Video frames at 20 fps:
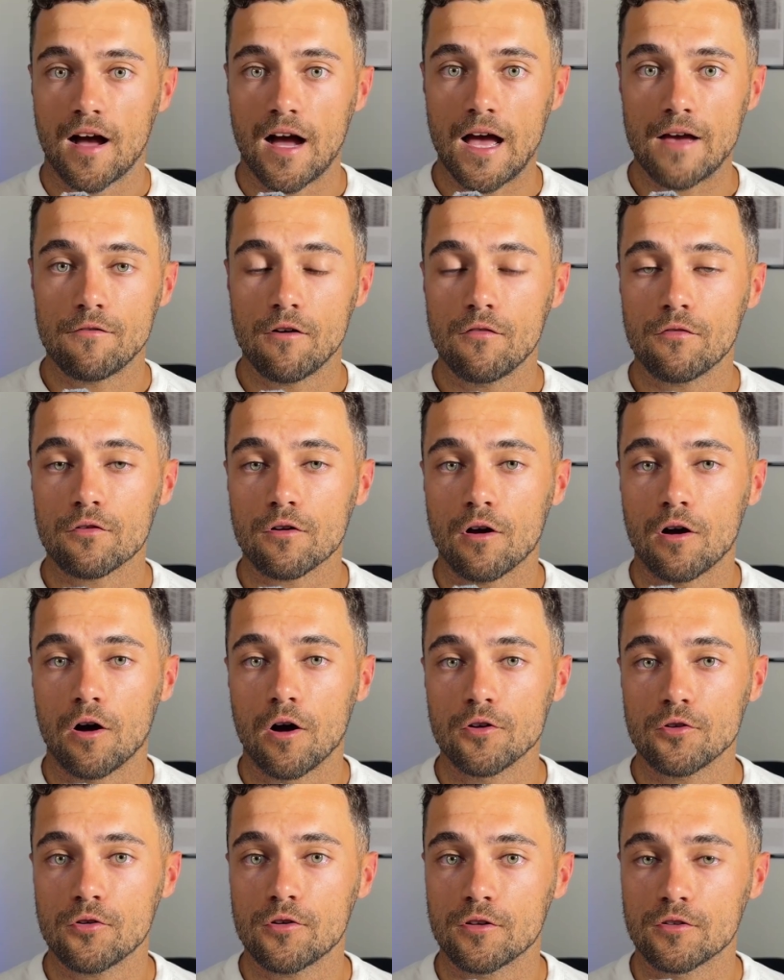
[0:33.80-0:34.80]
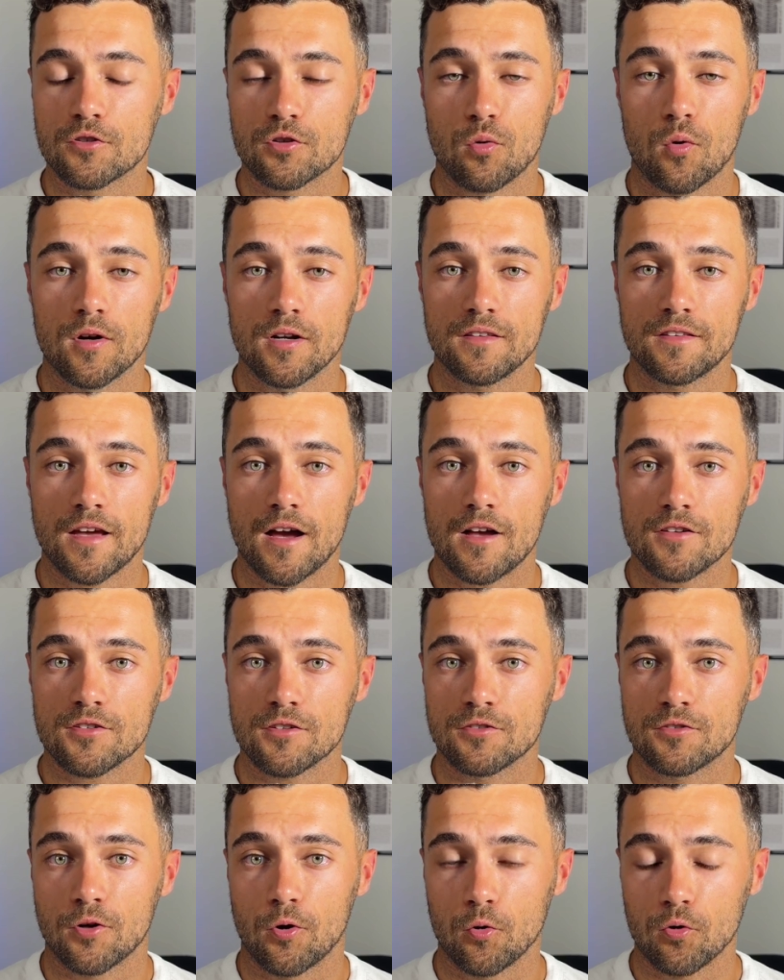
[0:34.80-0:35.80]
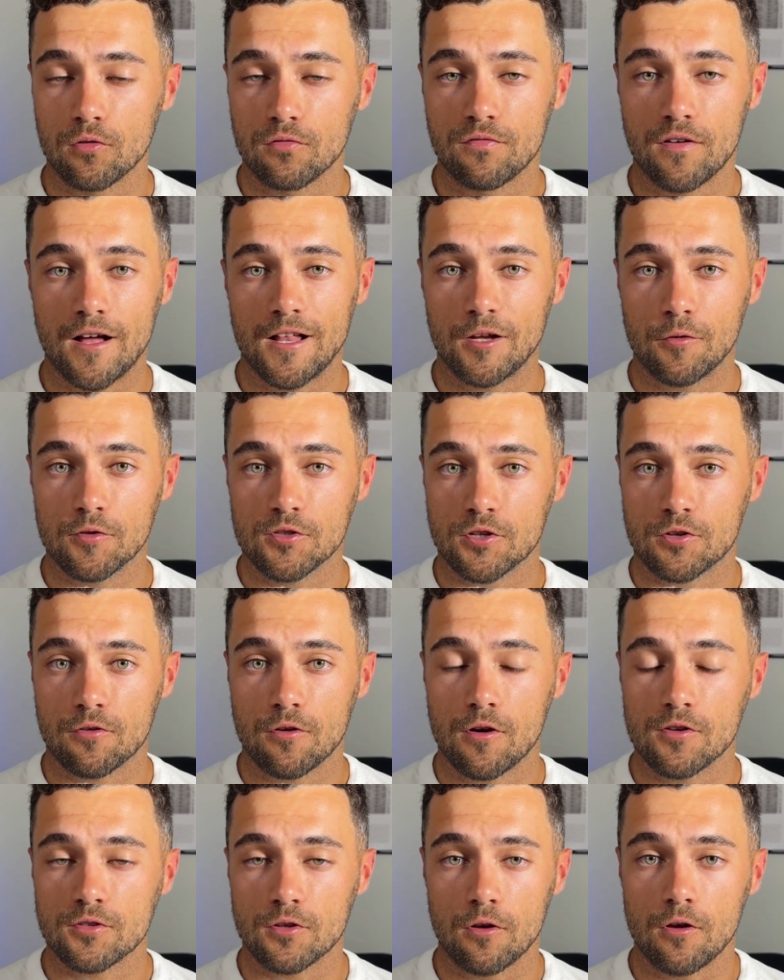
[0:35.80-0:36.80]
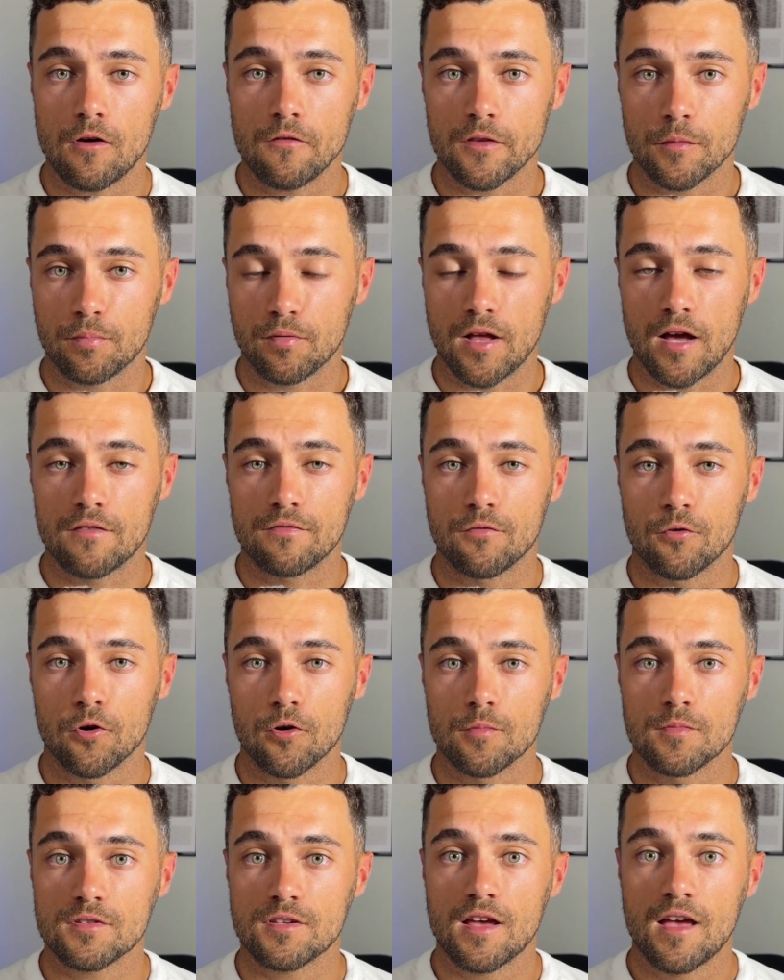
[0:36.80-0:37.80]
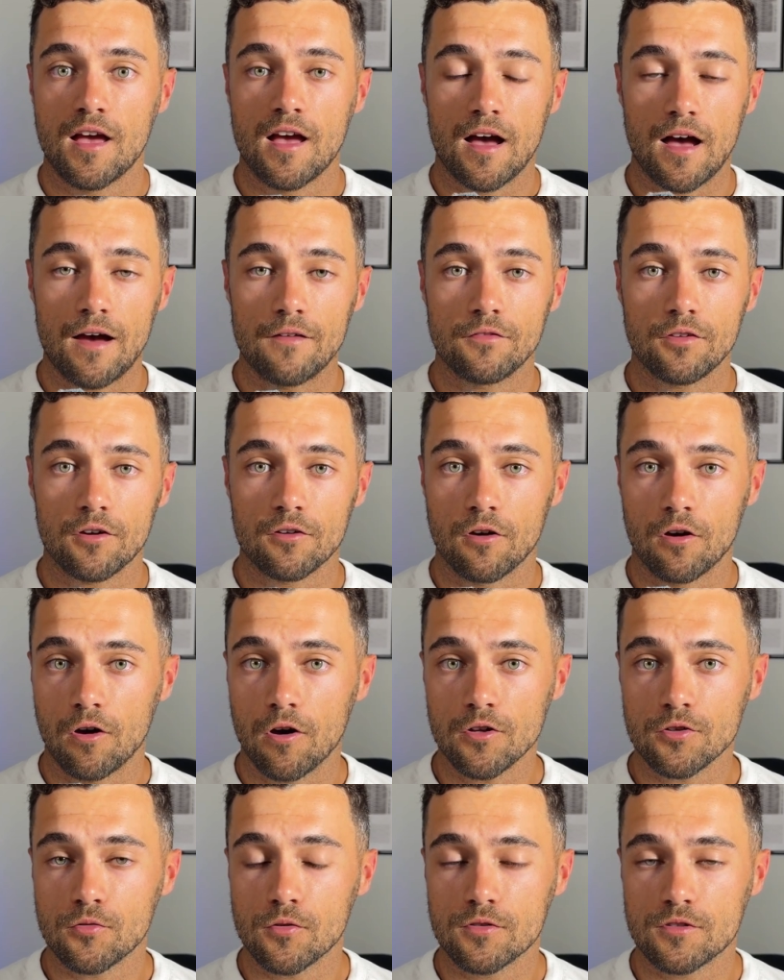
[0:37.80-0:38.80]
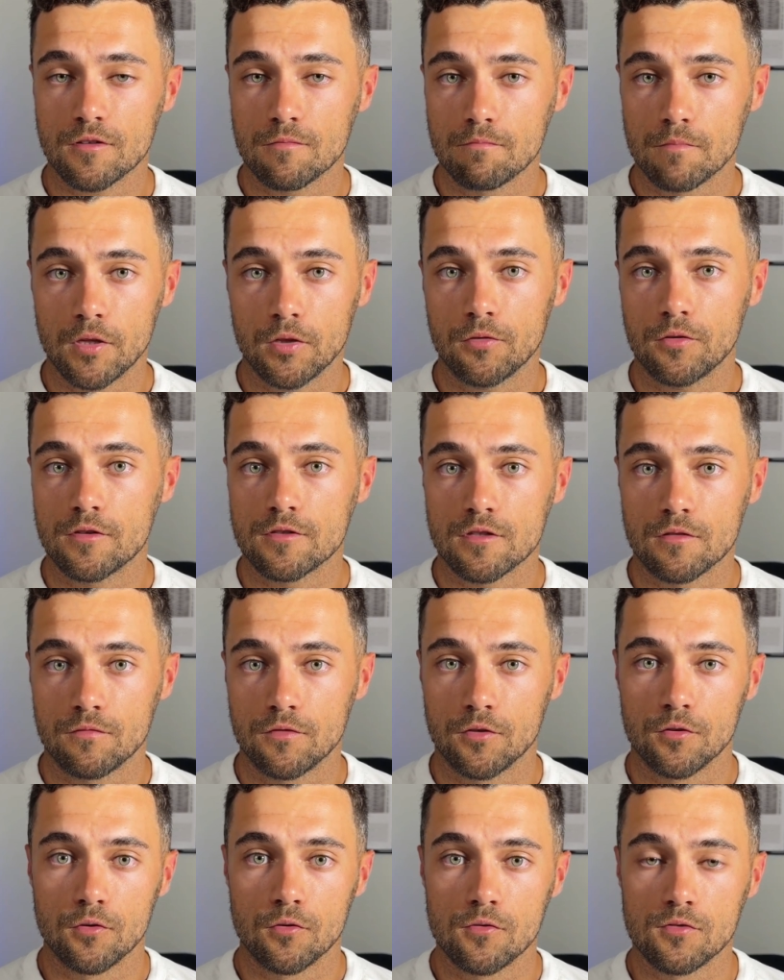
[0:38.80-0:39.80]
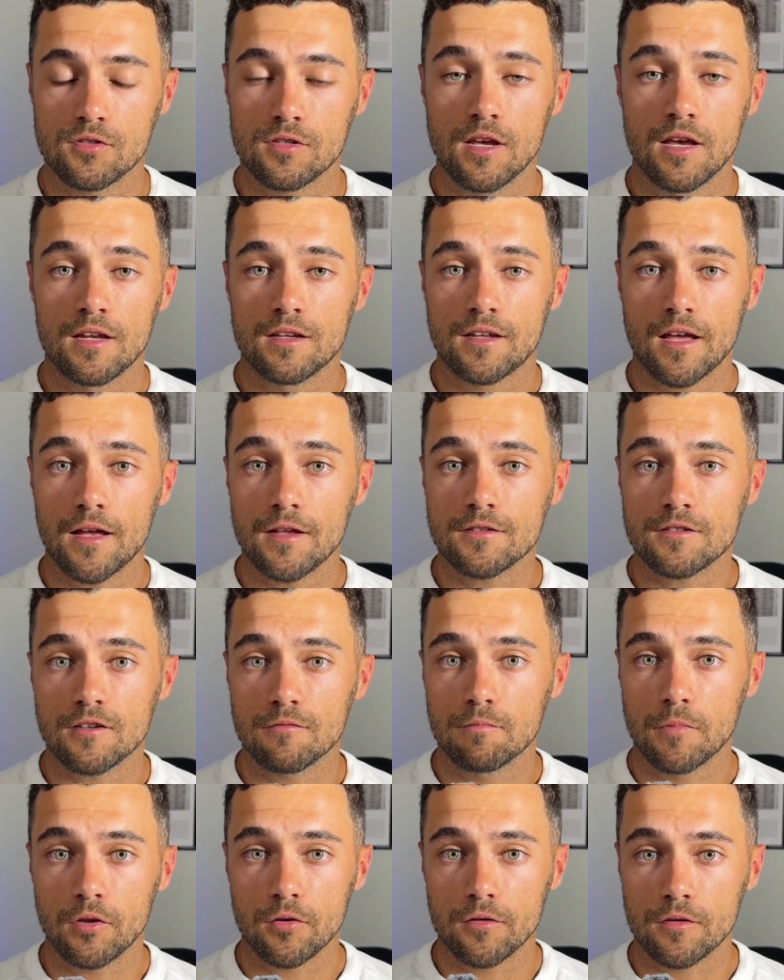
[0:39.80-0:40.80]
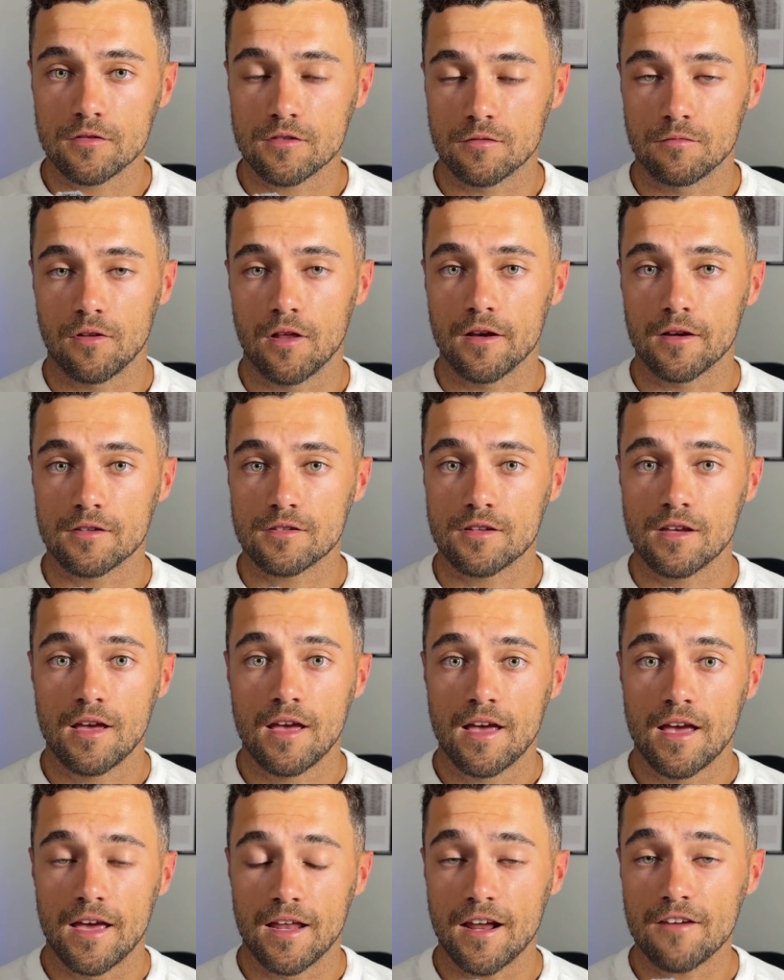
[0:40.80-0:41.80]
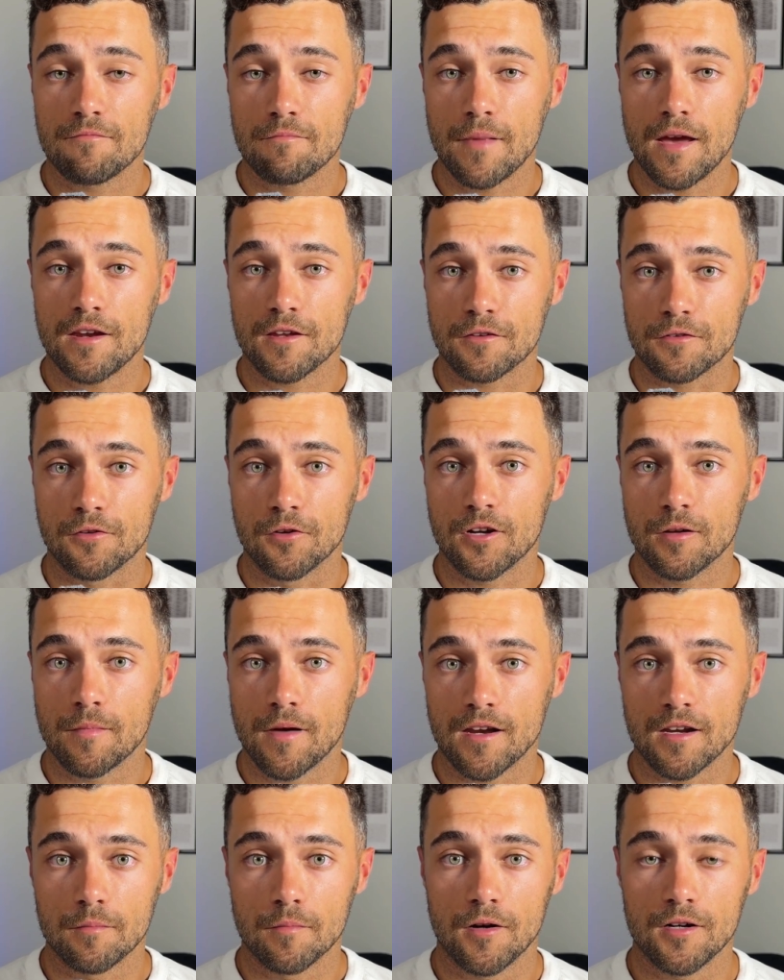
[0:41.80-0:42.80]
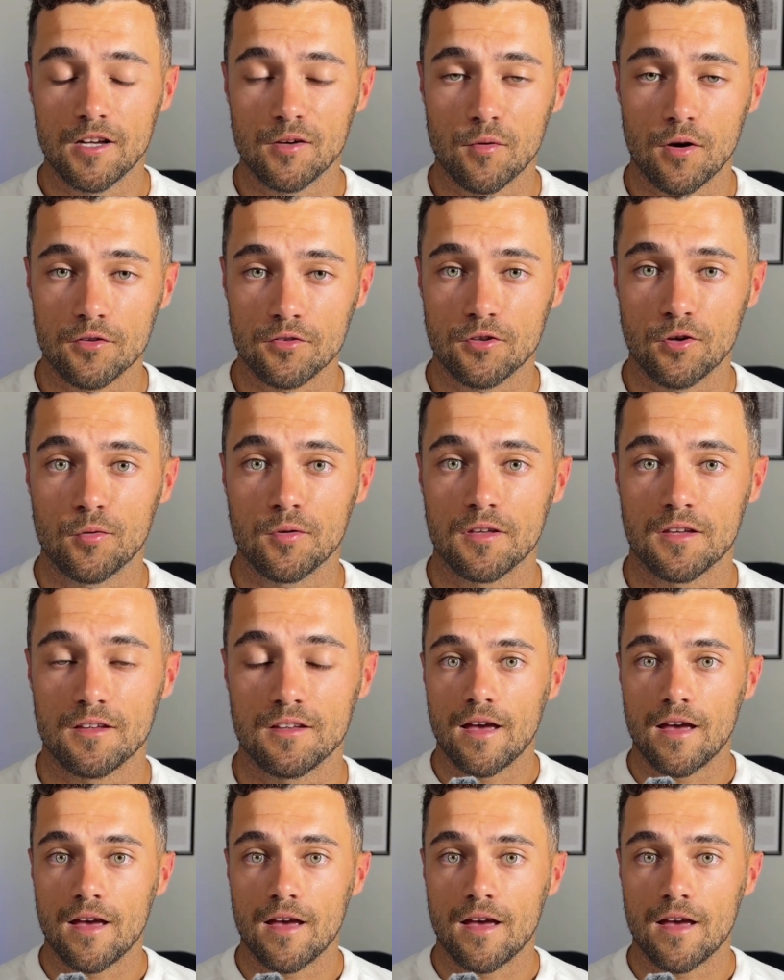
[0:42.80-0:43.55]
I have over 120,000 total followers across all of the platforms. I've done hundreds of millions of views, tens of millions of likes, and I've made a good amount of money while doing it.